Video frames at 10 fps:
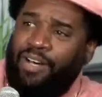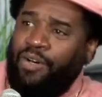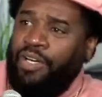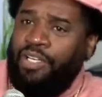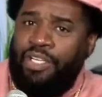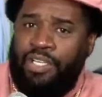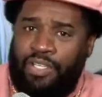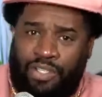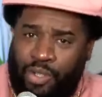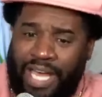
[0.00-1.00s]
it now,
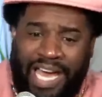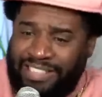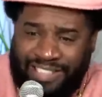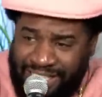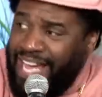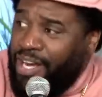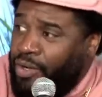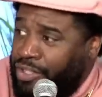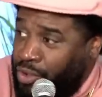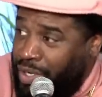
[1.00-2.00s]
you no, got to
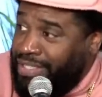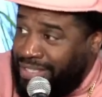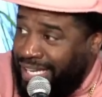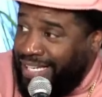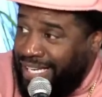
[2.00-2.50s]
stand on it. You